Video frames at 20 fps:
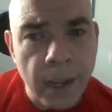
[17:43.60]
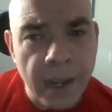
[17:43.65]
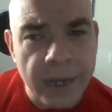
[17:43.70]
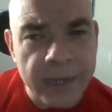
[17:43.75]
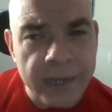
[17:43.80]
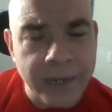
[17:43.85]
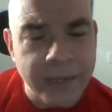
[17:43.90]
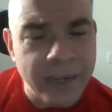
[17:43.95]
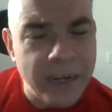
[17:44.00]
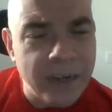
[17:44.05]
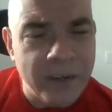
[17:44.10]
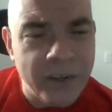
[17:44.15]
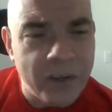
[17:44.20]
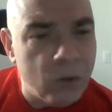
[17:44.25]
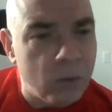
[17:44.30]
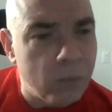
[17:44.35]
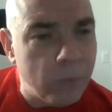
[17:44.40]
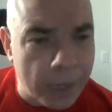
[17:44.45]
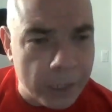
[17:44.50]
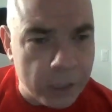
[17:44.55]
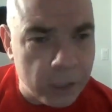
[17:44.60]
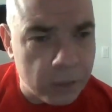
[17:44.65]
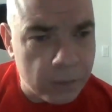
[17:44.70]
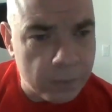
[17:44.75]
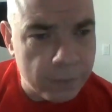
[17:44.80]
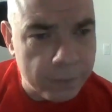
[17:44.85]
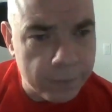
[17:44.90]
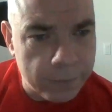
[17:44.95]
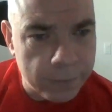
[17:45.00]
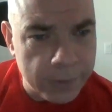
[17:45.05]
And it didn't do much,
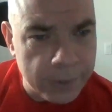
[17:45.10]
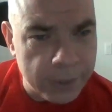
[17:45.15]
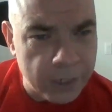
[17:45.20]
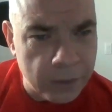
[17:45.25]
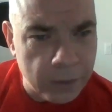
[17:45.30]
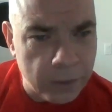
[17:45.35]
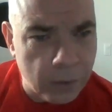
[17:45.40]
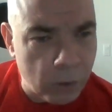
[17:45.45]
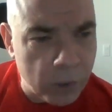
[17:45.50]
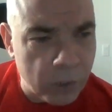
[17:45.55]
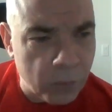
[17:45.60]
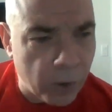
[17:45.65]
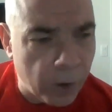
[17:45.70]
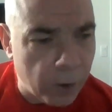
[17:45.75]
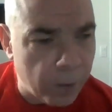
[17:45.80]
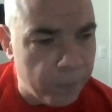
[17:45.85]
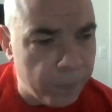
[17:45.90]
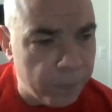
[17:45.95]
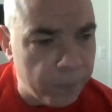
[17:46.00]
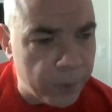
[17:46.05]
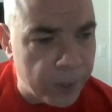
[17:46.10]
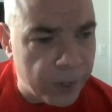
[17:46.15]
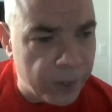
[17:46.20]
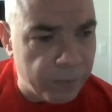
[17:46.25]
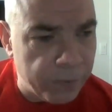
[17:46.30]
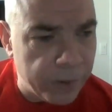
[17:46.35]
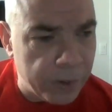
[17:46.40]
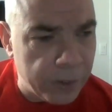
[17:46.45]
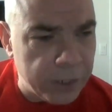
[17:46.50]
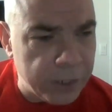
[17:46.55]
didn't go anywhere. They
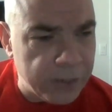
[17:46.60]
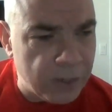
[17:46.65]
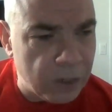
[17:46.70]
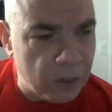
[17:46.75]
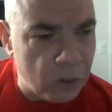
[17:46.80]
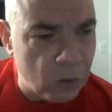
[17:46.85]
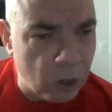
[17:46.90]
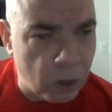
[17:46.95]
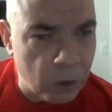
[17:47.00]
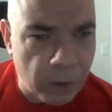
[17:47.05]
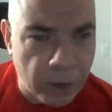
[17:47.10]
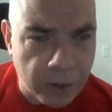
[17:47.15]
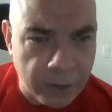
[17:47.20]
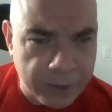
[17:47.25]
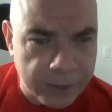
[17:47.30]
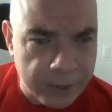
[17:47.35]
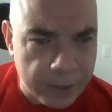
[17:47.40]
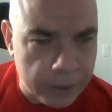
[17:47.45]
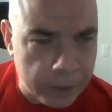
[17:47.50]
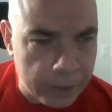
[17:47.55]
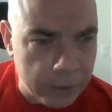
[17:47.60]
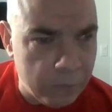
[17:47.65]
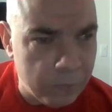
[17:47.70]
released Detroit Rock City.